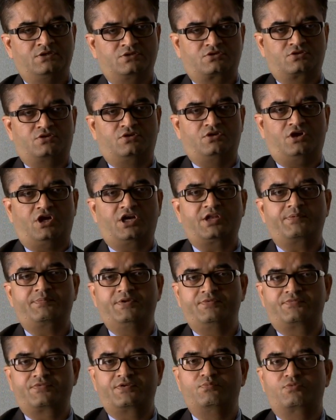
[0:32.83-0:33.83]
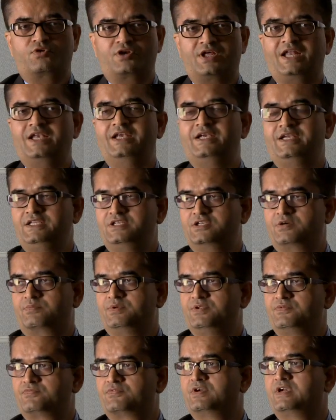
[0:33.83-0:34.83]
So a lot of different modalities
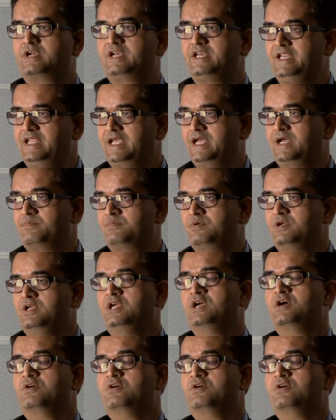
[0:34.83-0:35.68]
of different rehab